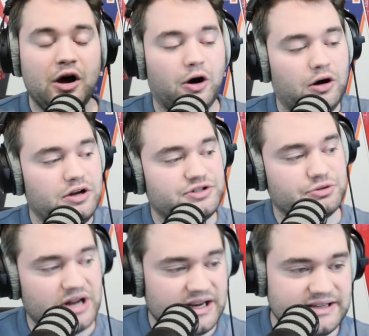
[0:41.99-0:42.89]
On
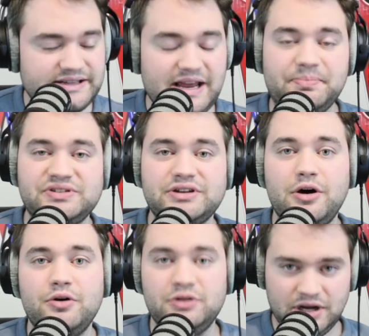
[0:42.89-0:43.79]
today's
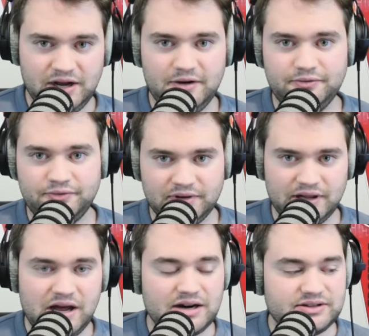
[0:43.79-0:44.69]
episode of
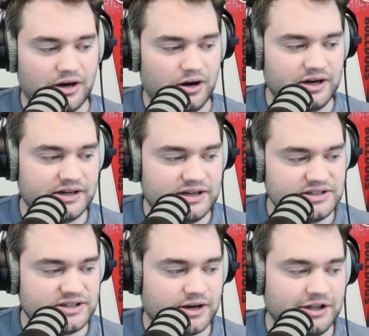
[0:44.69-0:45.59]
Locked On
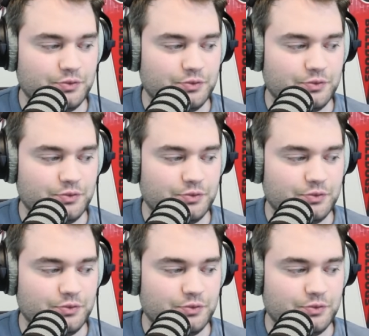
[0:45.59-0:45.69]
Kentucky,